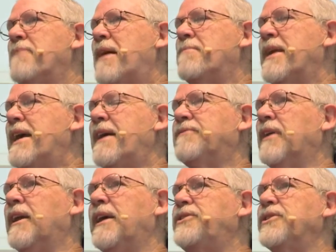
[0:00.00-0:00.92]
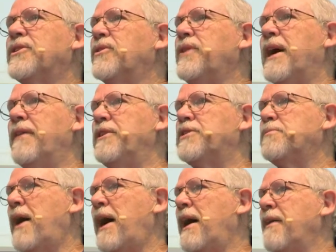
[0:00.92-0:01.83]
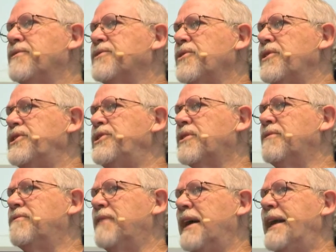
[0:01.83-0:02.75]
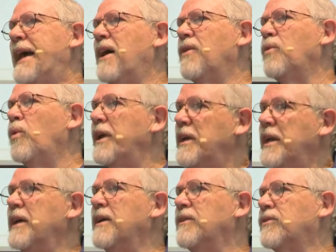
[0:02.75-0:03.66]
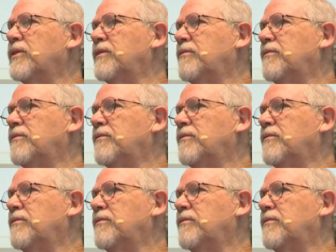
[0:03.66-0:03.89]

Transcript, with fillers: I'm going to have to let you go down this path so that you can find out what it is.